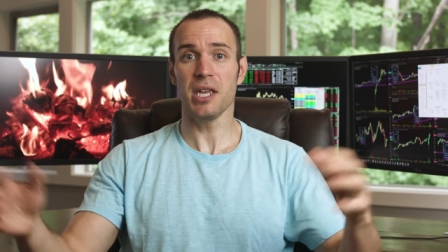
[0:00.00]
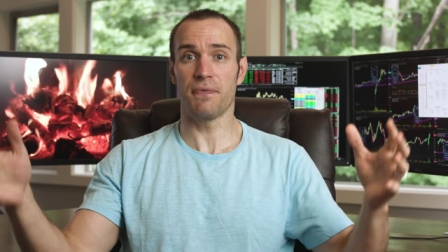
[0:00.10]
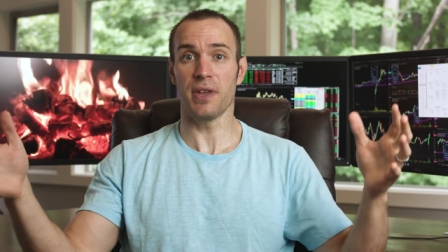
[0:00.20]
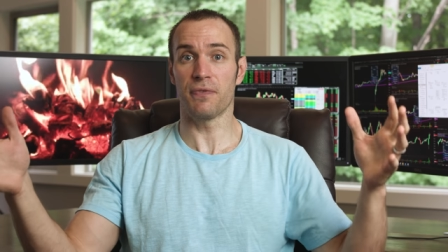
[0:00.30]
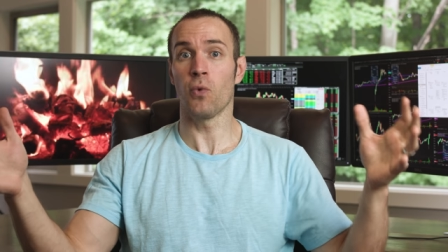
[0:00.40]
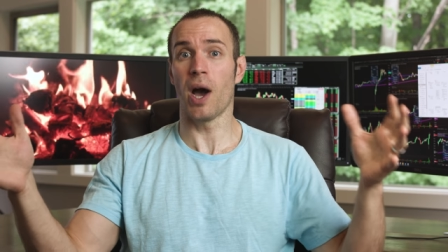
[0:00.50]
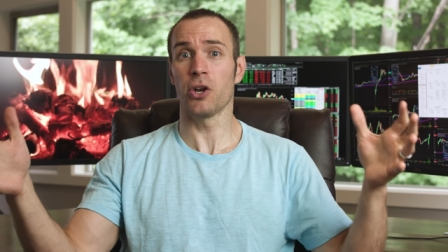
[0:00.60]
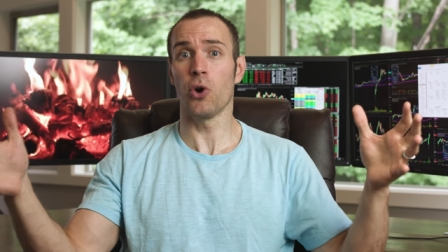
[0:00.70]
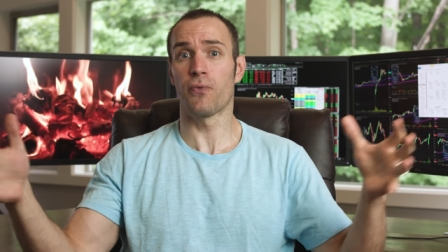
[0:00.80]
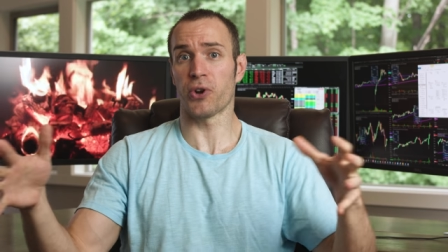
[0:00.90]
if, if you want
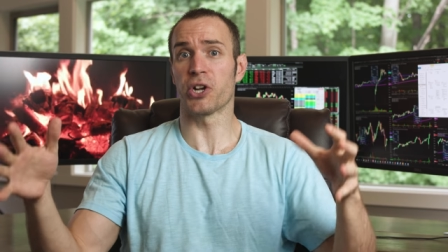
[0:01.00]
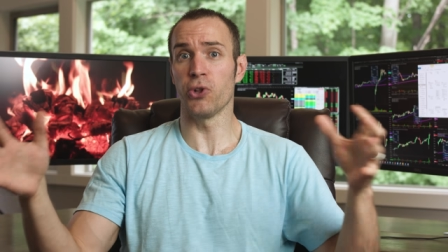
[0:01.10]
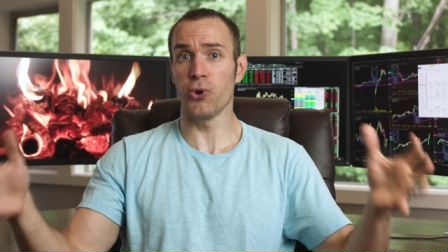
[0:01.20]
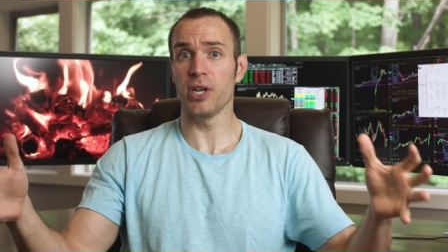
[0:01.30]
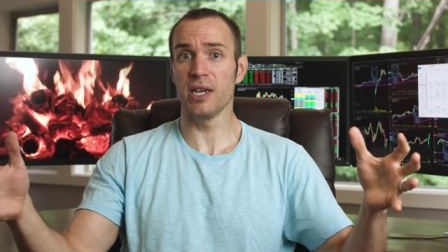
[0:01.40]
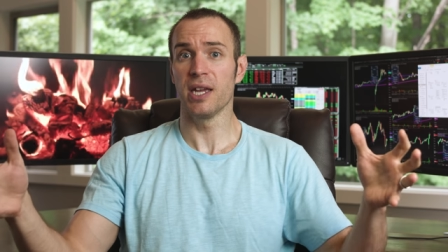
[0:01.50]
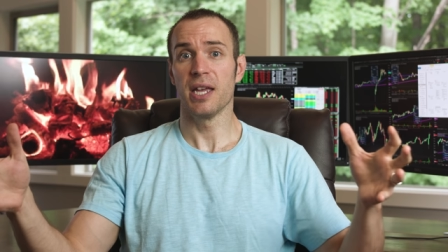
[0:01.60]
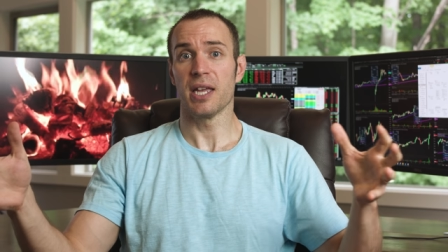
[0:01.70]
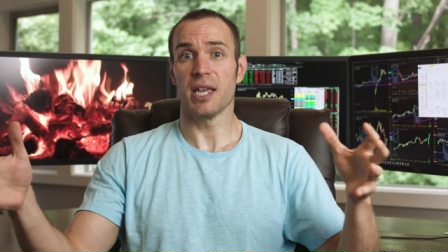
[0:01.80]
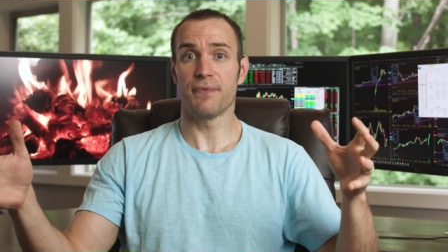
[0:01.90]
to know if we're colluding,
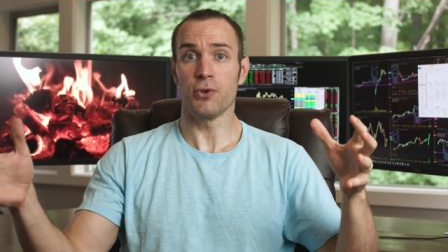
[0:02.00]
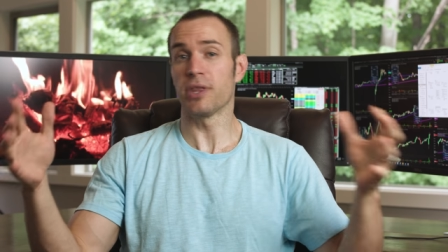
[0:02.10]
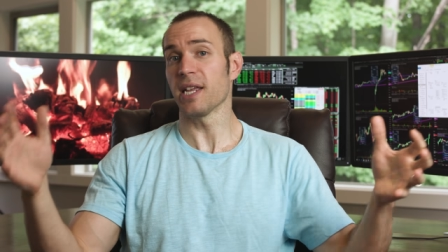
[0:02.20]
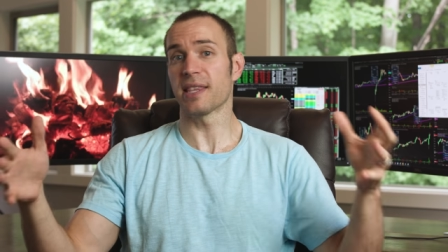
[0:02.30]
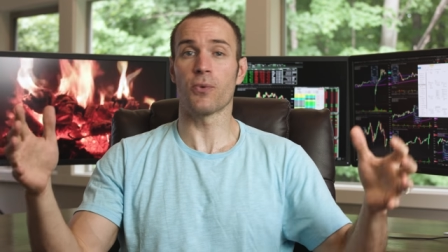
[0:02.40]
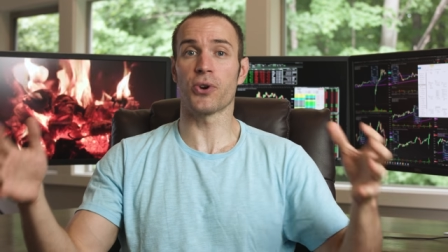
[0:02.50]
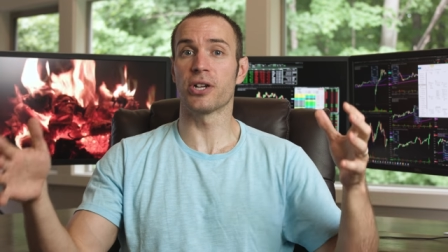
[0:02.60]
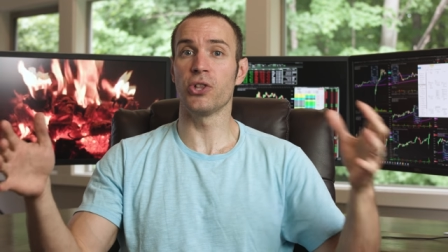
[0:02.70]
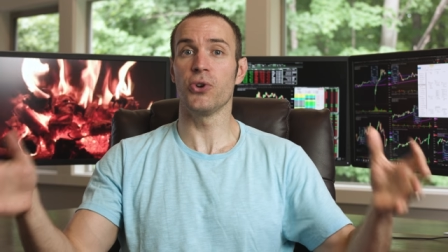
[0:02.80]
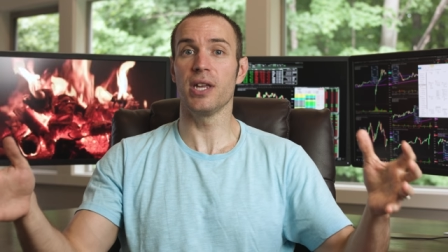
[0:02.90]
if you think that we're
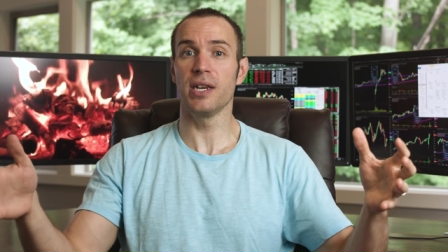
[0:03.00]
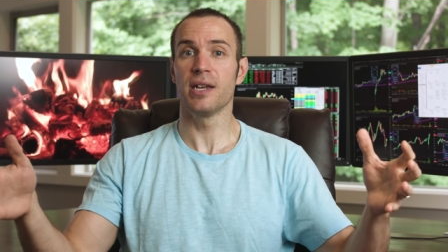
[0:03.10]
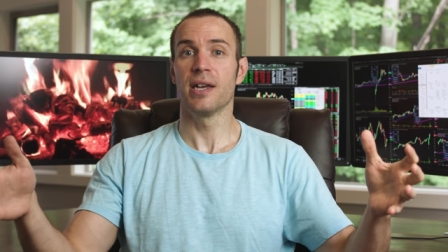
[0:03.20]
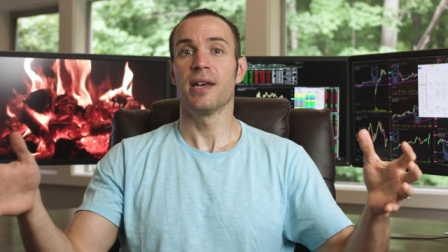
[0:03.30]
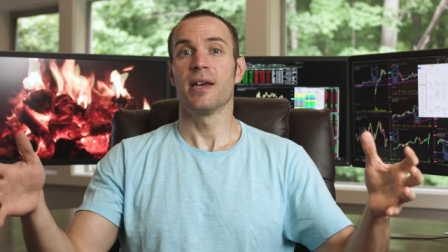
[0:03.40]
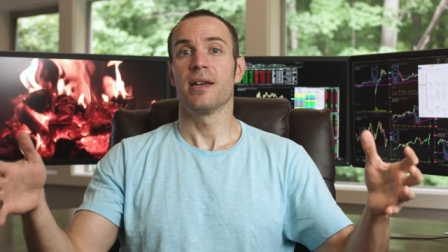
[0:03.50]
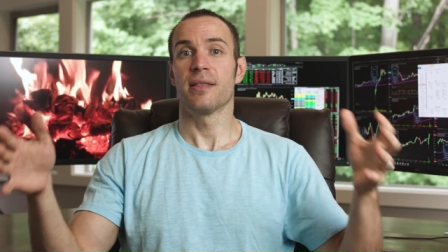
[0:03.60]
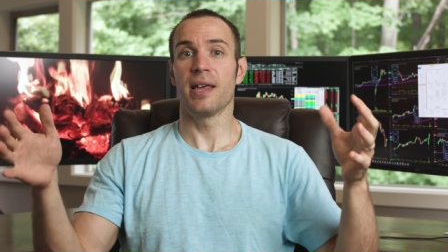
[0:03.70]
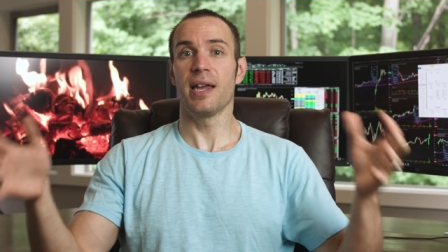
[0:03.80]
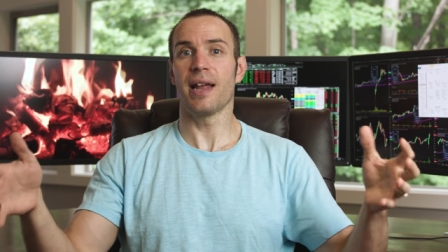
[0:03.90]
colluding,
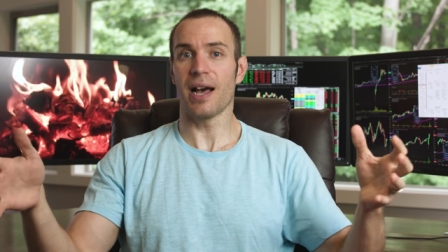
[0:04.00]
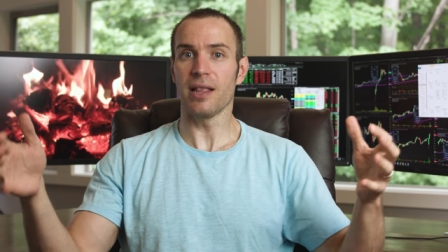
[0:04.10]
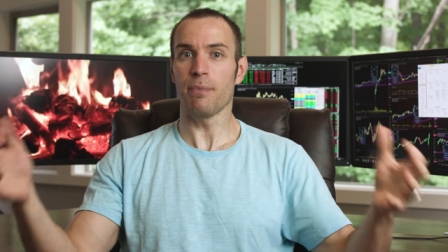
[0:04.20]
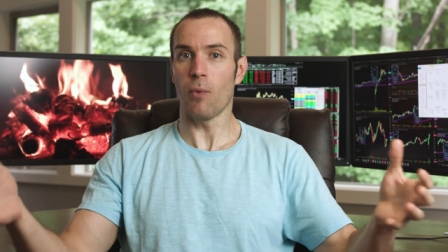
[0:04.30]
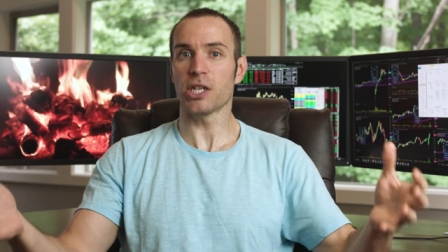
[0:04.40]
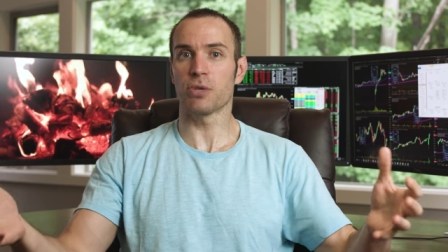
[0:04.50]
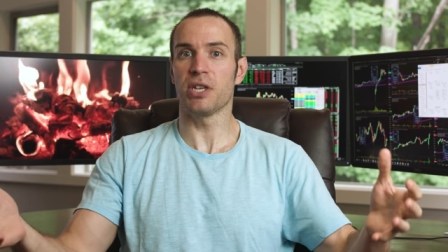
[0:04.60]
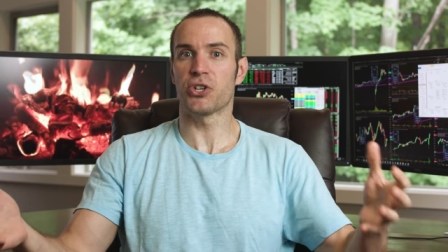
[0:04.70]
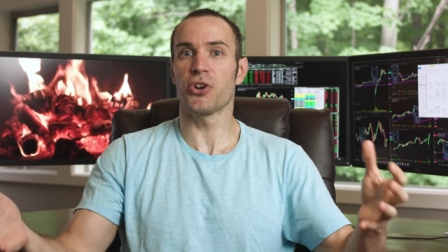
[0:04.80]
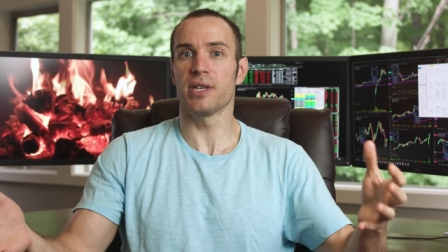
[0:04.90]
then let, watch
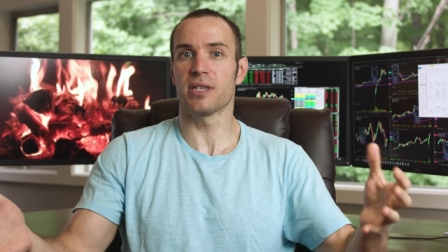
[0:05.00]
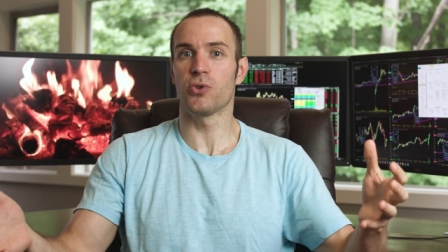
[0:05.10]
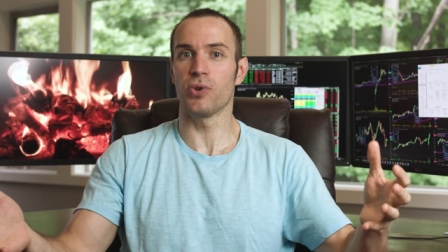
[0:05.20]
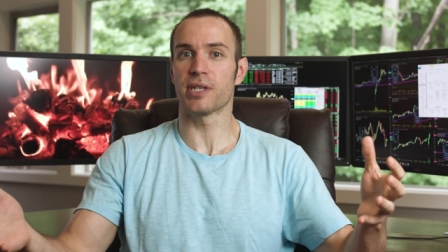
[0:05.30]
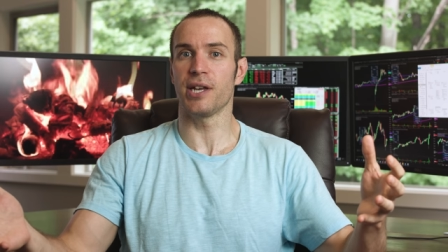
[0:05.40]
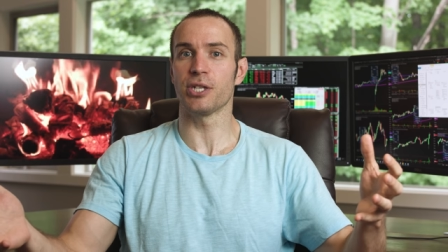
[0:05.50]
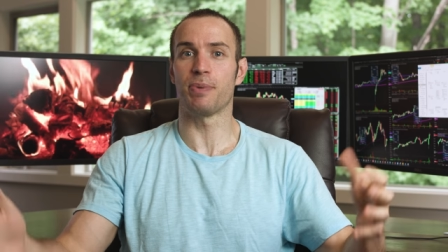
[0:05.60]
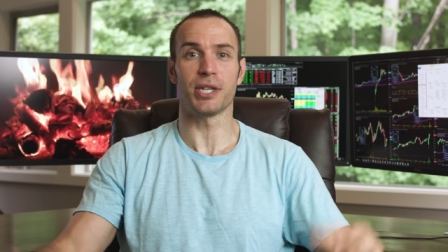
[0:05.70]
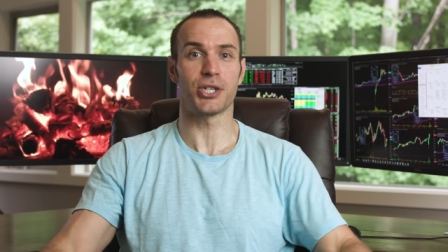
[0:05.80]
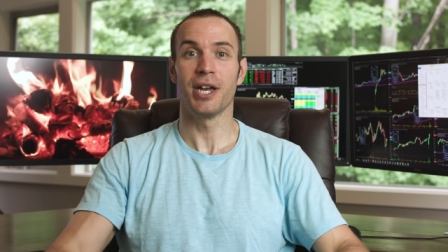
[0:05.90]
me turn this into a sales
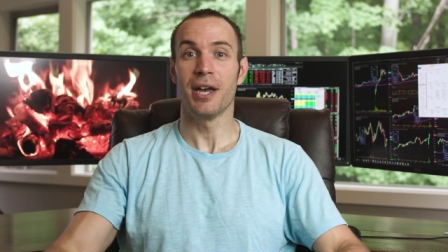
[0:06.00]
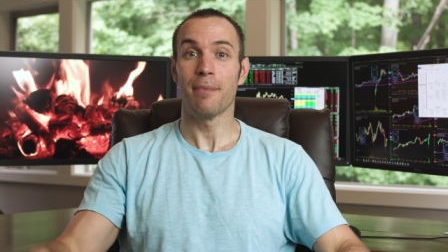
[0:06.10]
pitch.